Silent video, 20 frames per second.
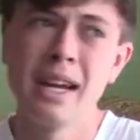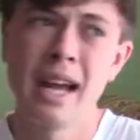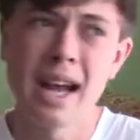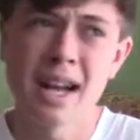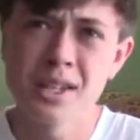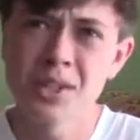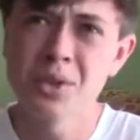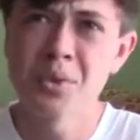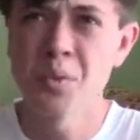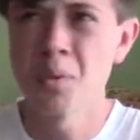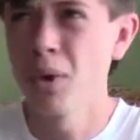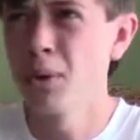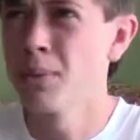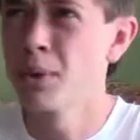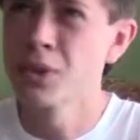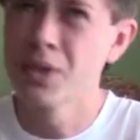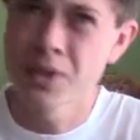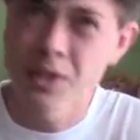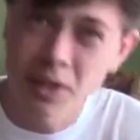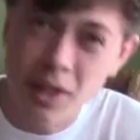as there will
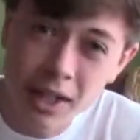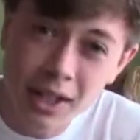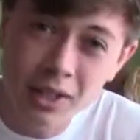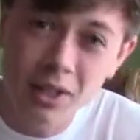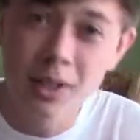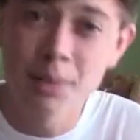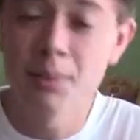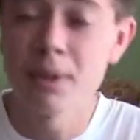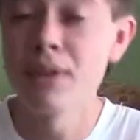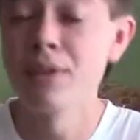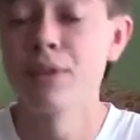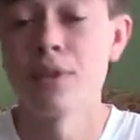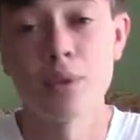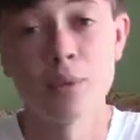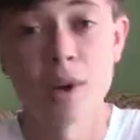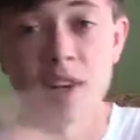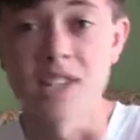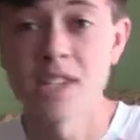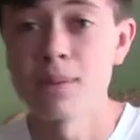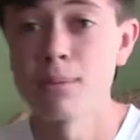most likely be for the
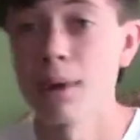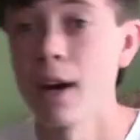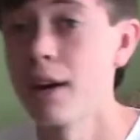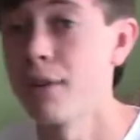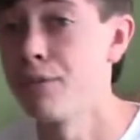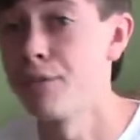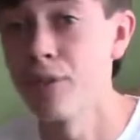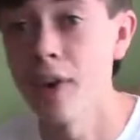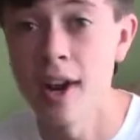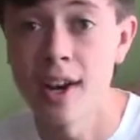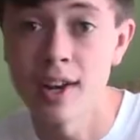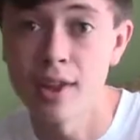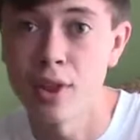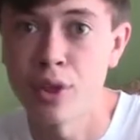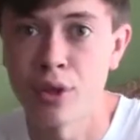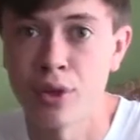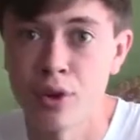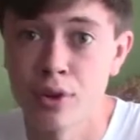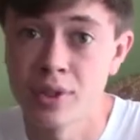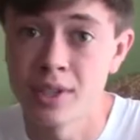rest of my Friday the
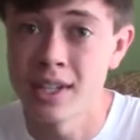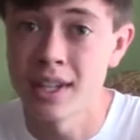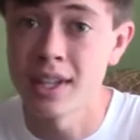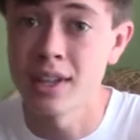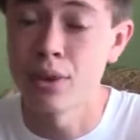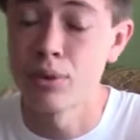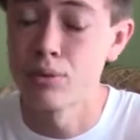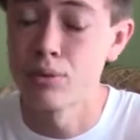13th